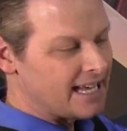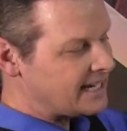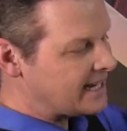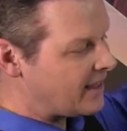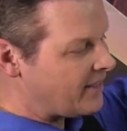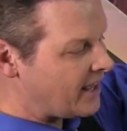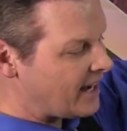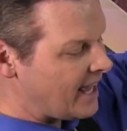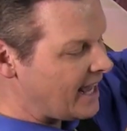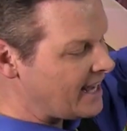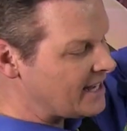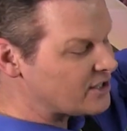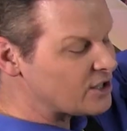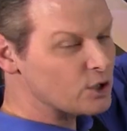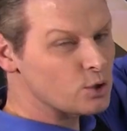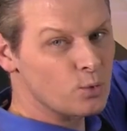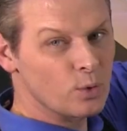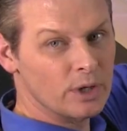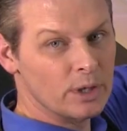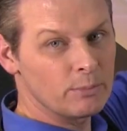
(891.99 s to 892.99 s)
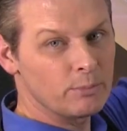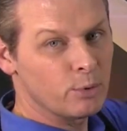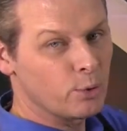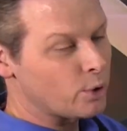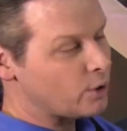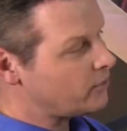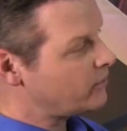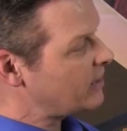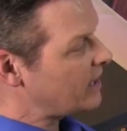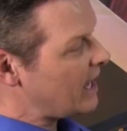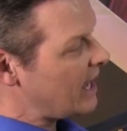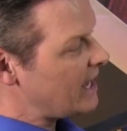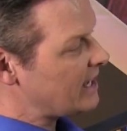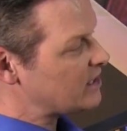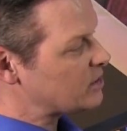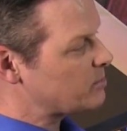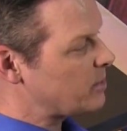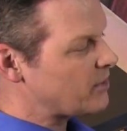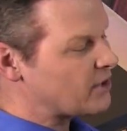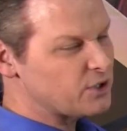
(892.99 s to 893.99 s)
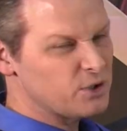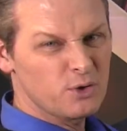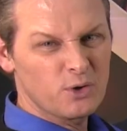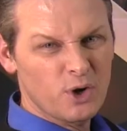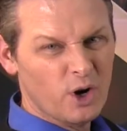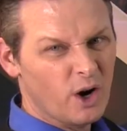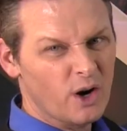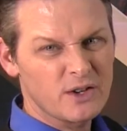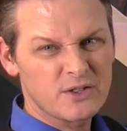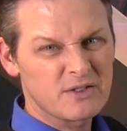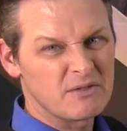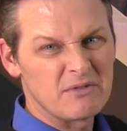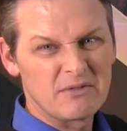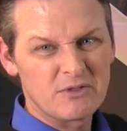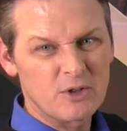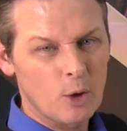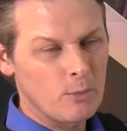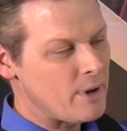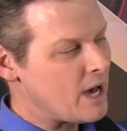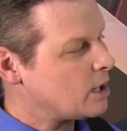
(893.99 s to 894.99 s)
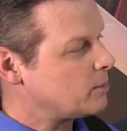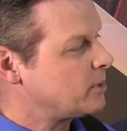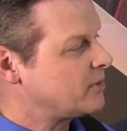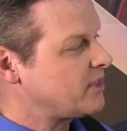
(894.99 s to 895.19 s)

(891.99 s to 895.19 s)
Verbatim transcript: Now that ace is really important, the ace, but the two cards don't matter.